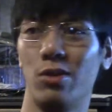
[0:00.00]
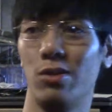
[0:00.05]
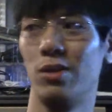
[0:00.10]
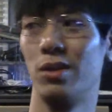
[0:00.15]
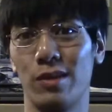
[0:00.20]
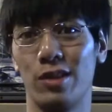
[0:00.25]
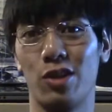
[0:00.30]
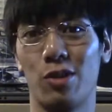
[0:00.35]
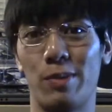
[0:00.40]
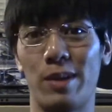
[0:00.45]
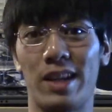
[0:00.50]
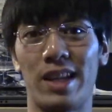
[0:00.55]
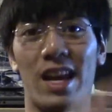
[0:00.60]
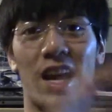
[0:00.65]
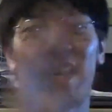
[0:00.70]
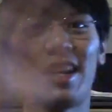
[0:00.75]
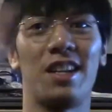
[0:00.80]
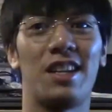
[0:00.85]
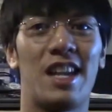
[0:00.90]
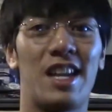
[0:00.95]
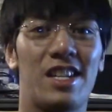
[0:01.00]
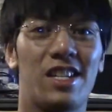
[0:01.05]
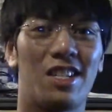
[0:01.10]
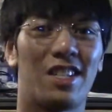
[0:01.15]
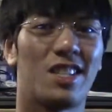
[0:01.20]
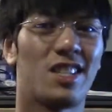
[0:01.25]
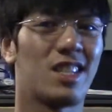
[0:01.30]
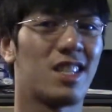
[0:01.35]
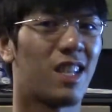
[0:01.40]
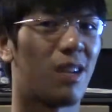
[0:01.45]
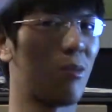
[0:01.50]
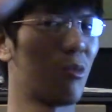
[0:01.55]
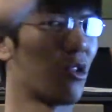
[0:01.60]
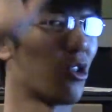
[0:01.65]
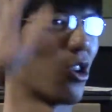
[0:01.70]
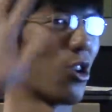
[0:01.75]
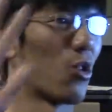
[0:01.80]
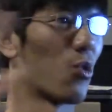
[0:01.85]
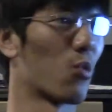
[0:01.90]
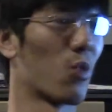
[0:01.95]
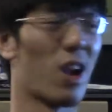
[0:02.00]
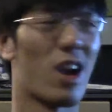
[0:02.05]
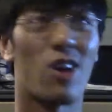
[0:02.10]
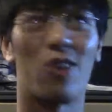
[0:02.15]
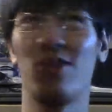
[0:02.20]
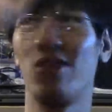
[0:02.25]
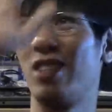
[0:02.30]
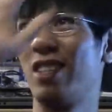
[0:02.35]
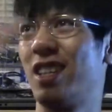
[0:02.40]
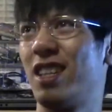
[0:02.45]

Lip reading: There'll be an annotation somewhere around